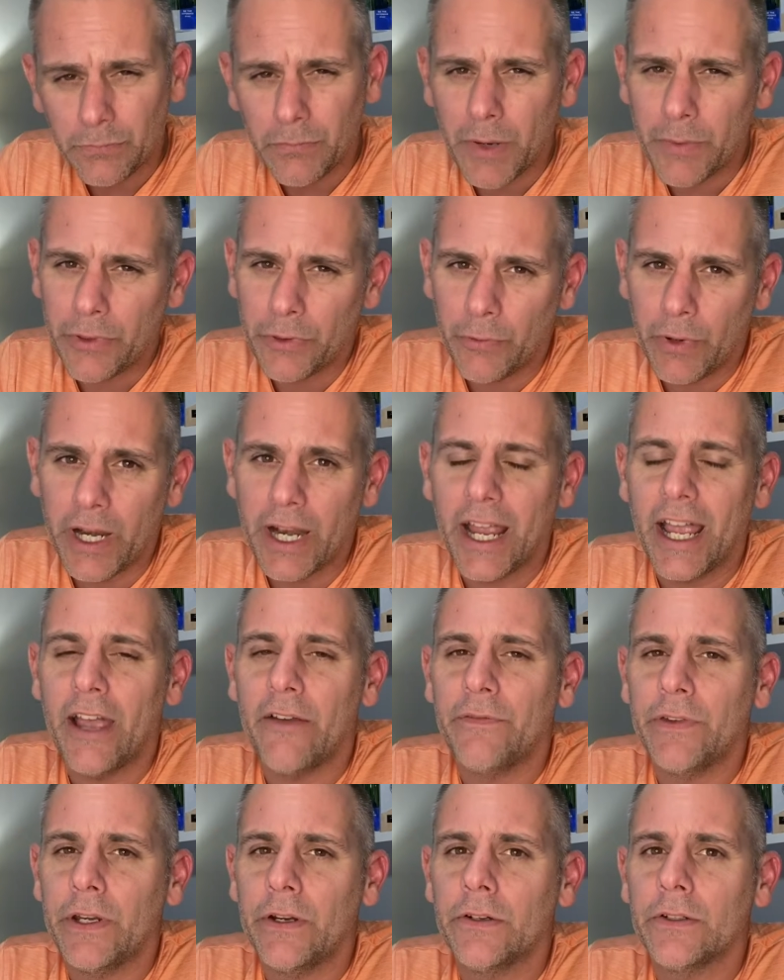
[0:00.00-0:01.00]
maybe three and a
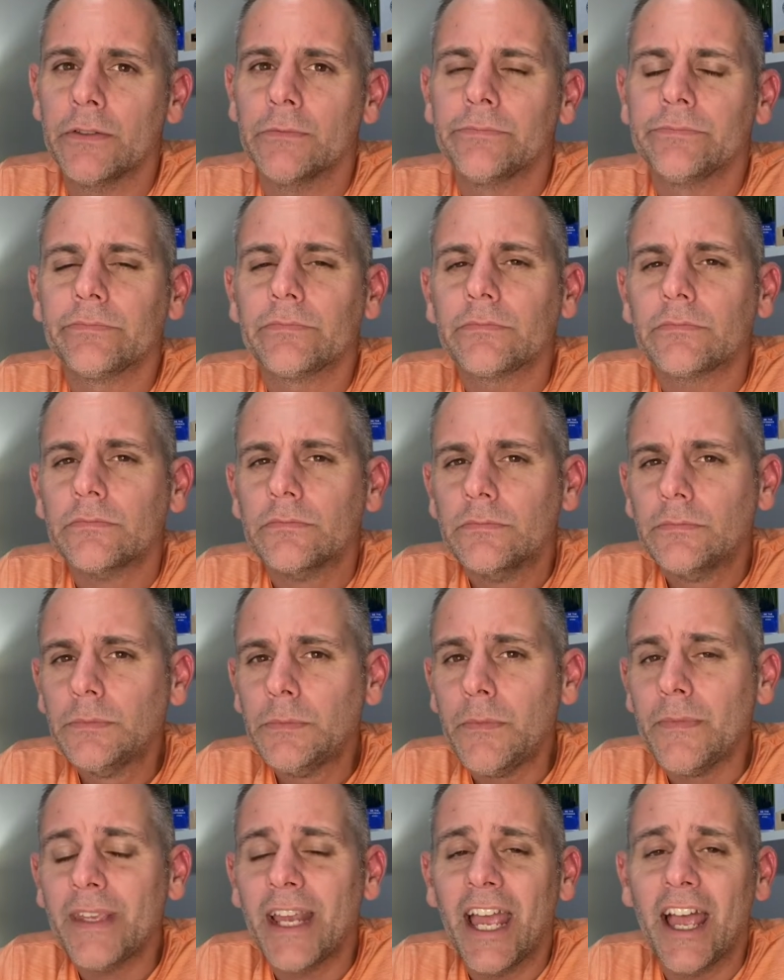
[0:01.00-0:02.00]
half years,
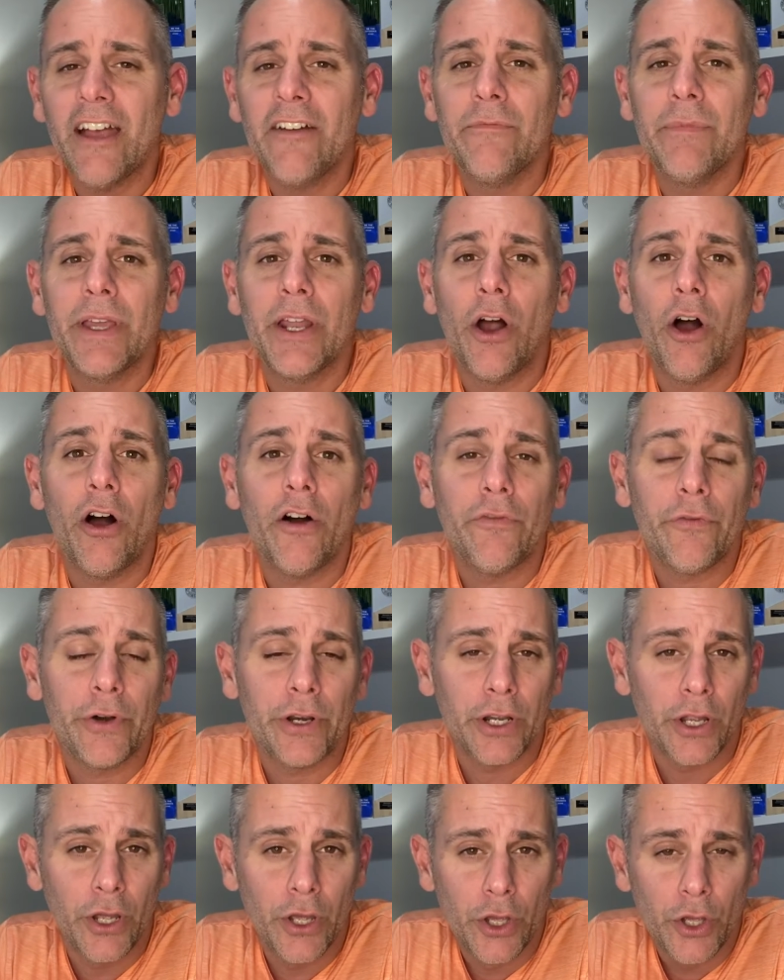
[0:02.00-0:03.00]
have been
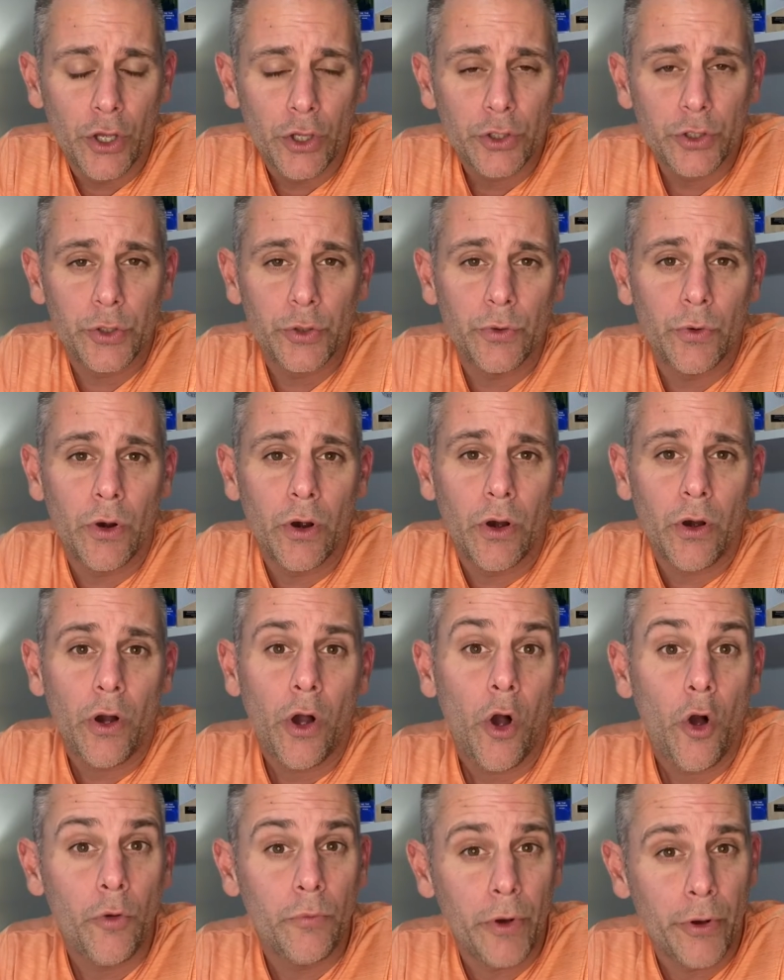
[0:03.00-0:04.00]
offering to
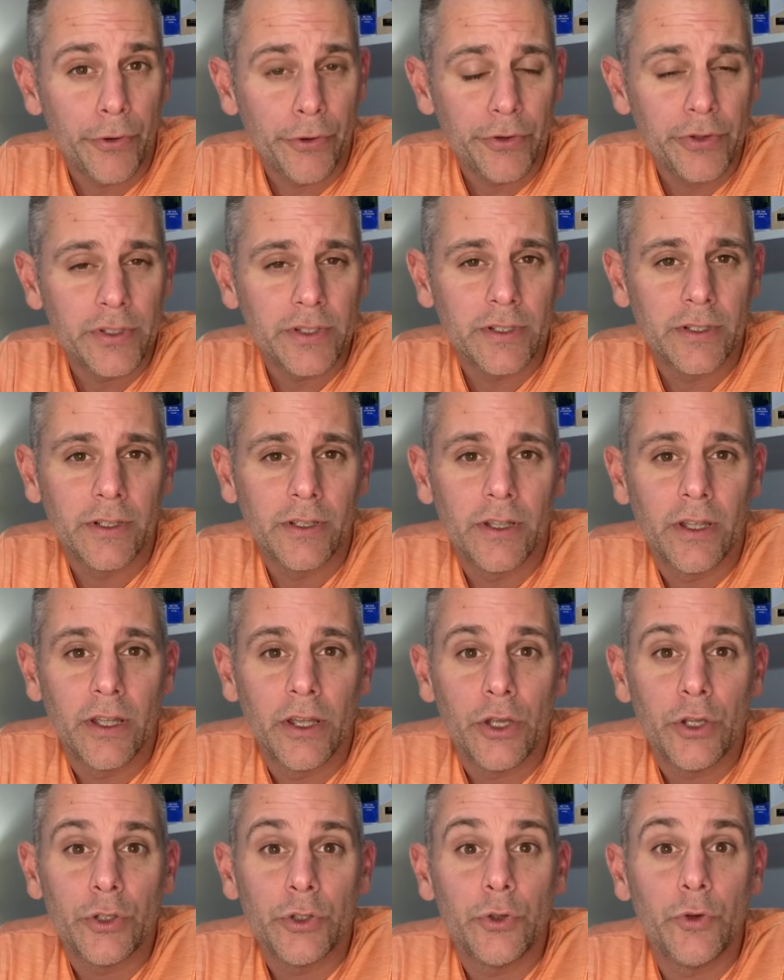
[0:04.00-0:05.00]
homeowners
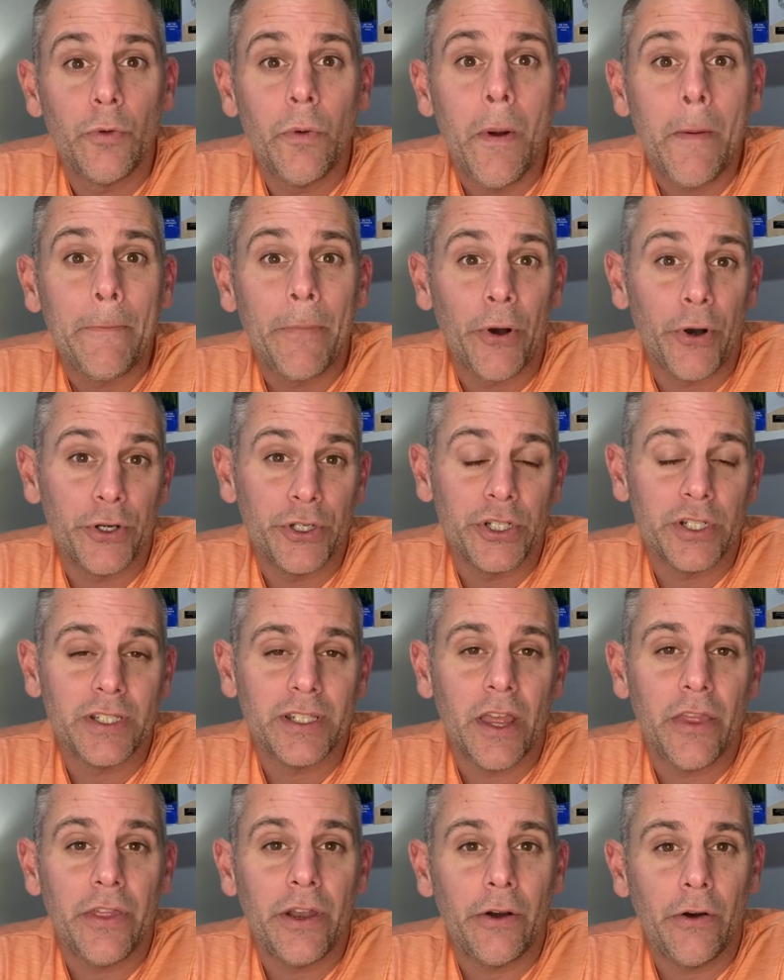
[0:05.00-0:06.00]
to purchase
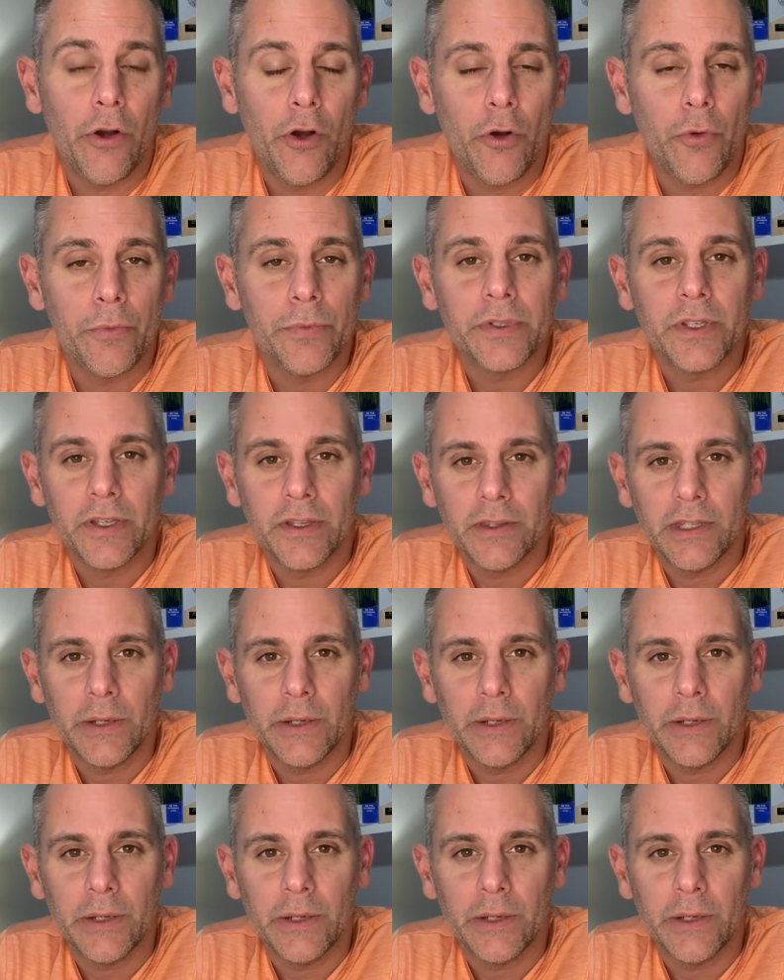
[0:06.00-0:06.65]
their homes.